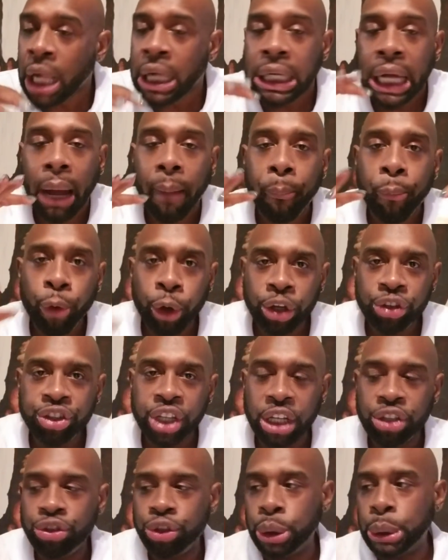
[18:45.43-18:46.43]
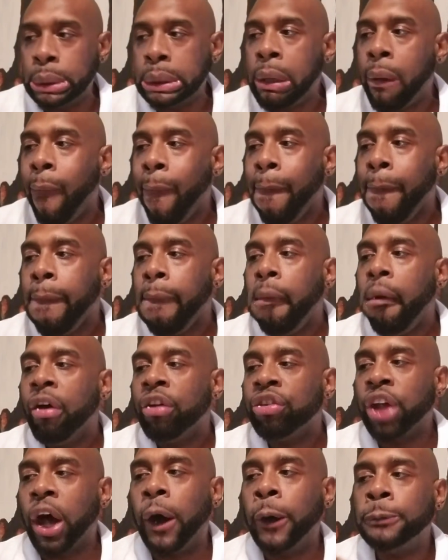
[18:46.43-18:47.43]
I appreciate you.
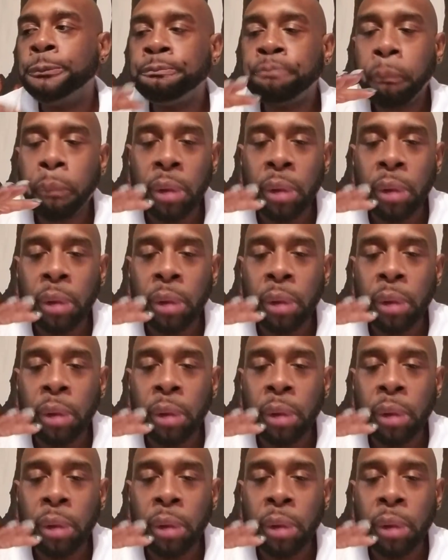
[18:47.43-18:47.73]
So